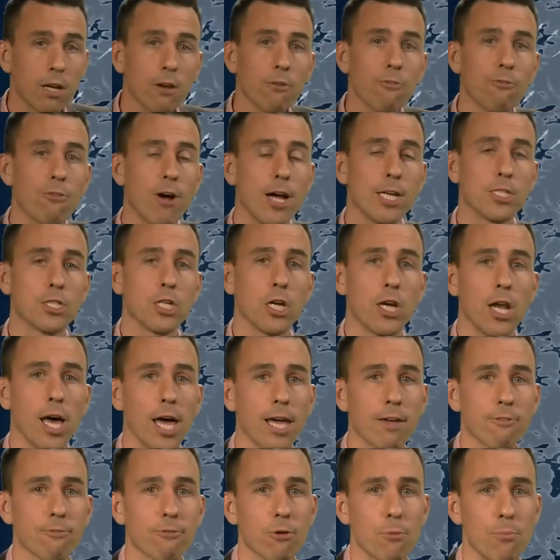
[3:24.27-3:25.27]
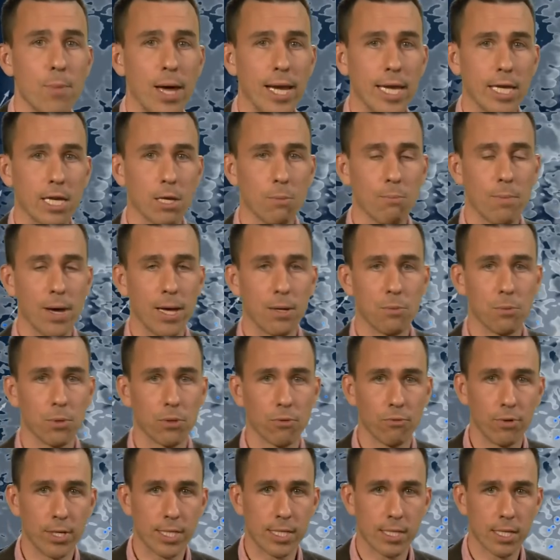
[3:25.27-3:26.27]
A fresher night for many compared
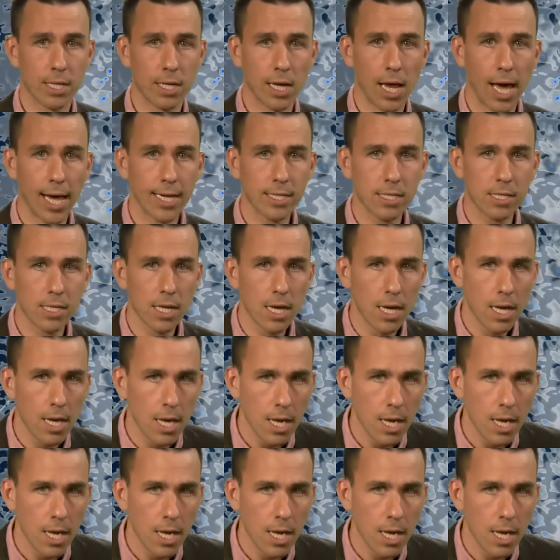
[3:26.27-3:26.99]
with recent nights,